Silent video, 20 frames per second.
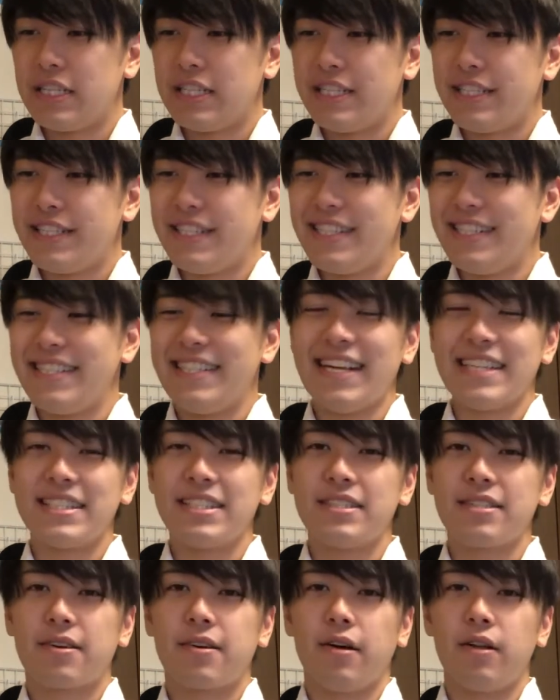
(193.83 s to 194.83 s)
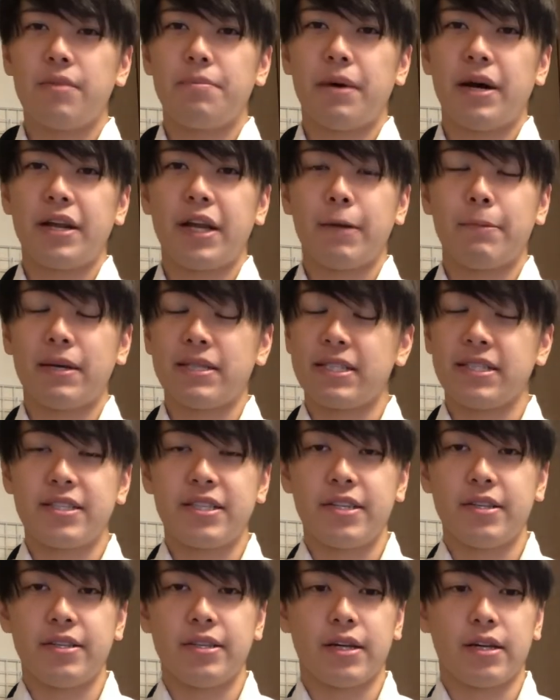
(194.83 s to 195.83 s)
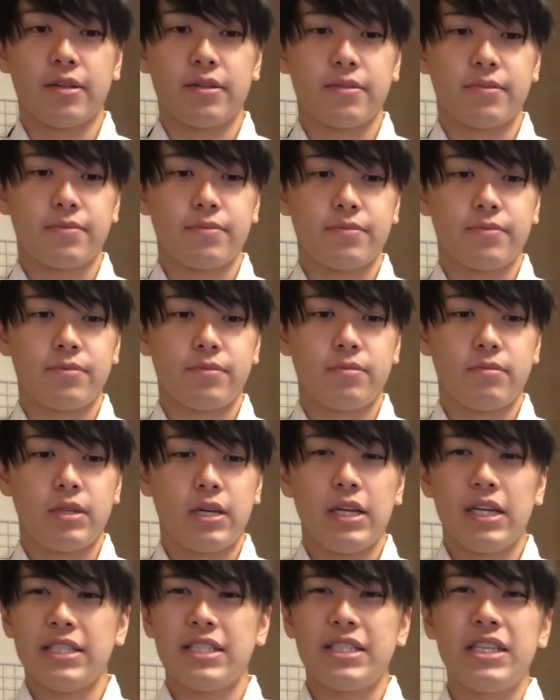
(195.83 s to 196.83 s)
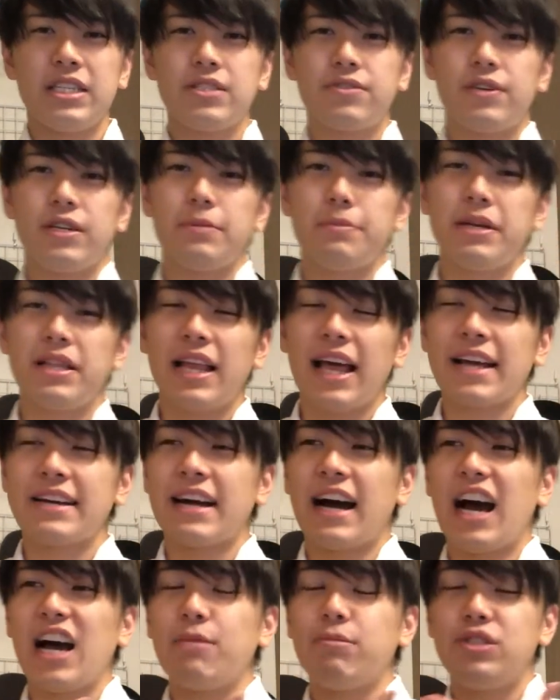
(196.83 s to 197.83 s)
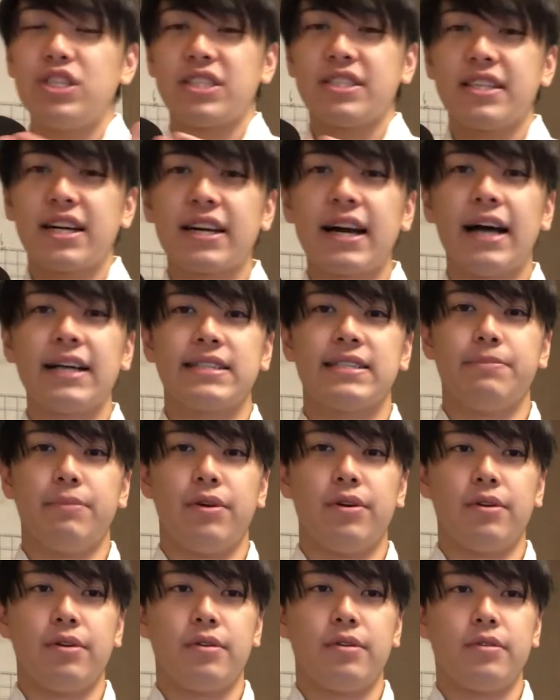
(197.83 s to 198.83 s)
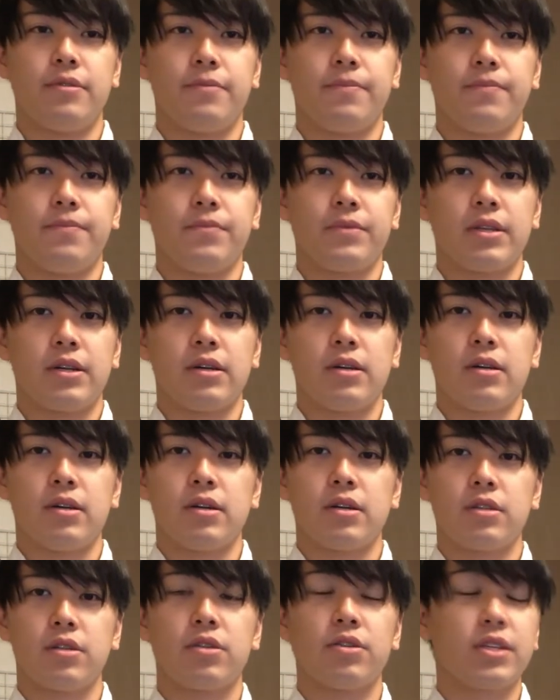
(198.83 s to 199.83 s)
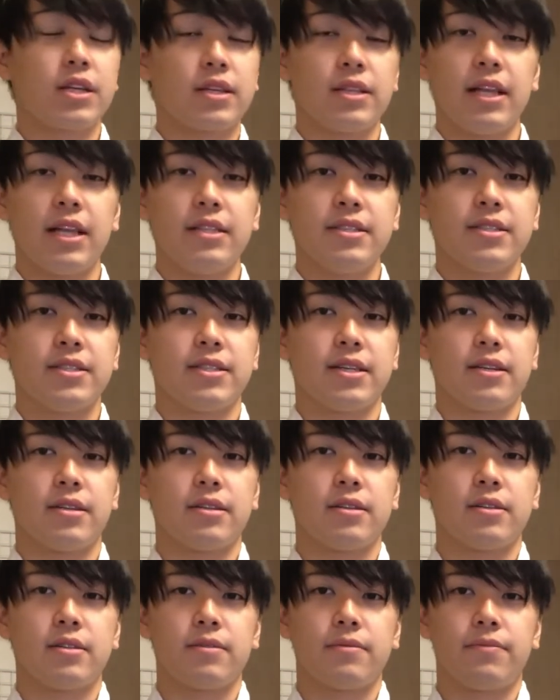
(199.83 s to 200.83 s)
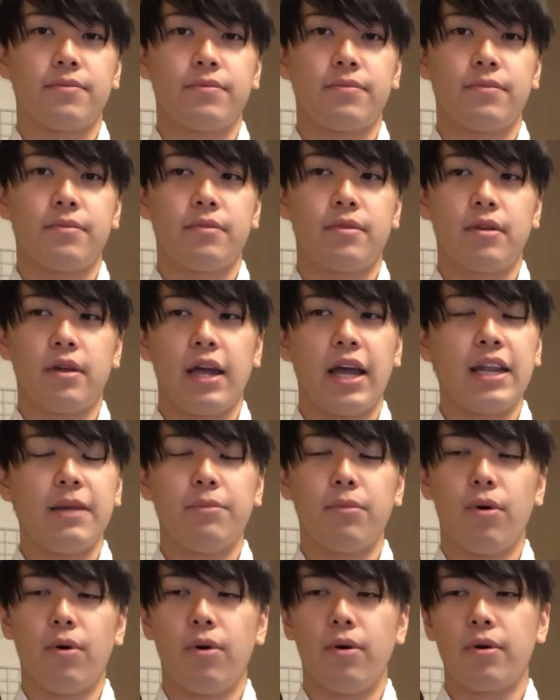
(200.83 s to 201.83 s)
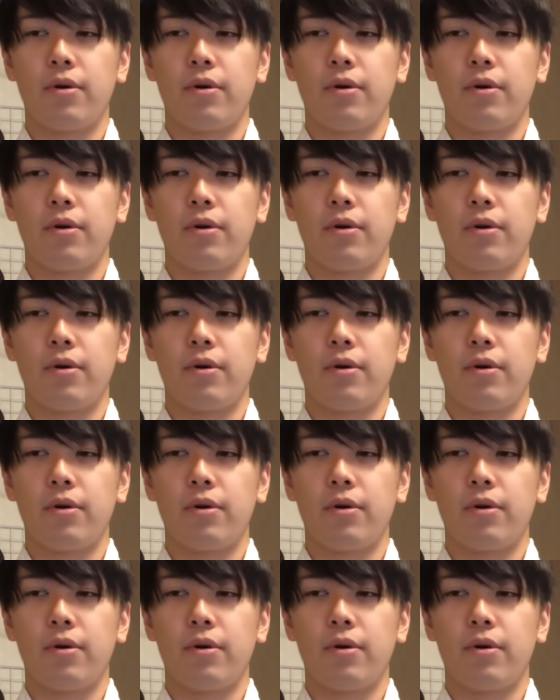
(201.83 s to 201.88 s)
She doesn't call my name as until now. She treats me like I'm just a customer, not a grandson anymore.